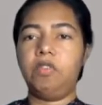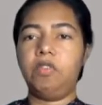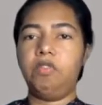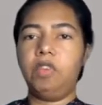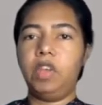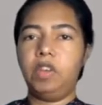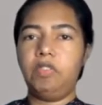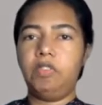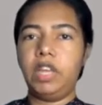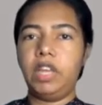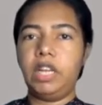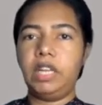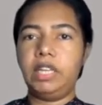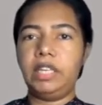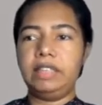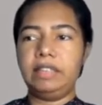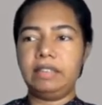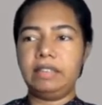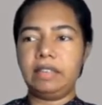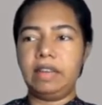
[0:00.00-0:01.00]
We will
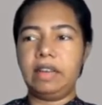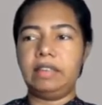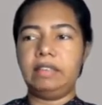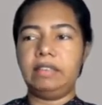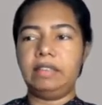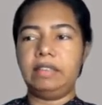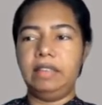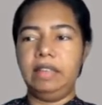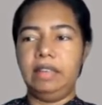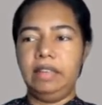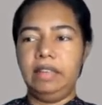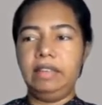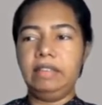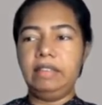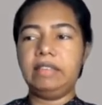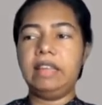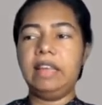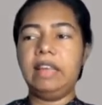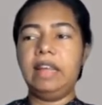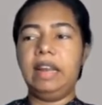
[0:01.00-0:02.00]
discuss this
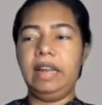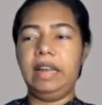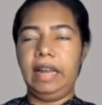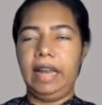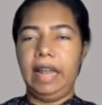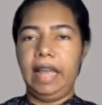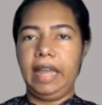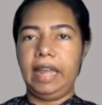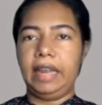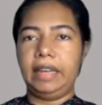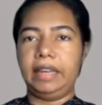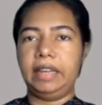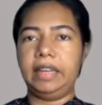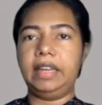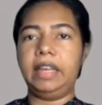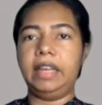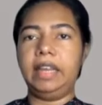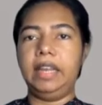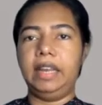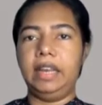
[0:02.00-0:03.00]

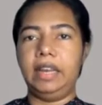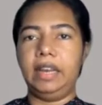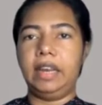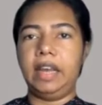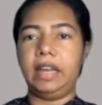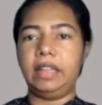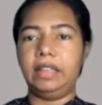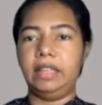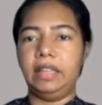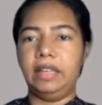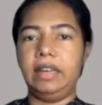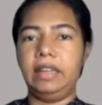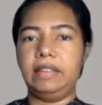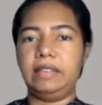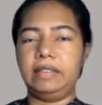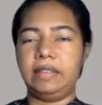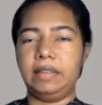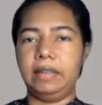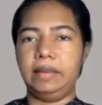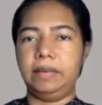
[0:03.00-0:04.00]
later in another
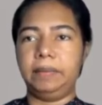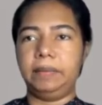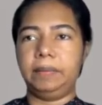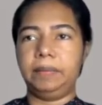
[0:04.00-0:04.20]
lesson.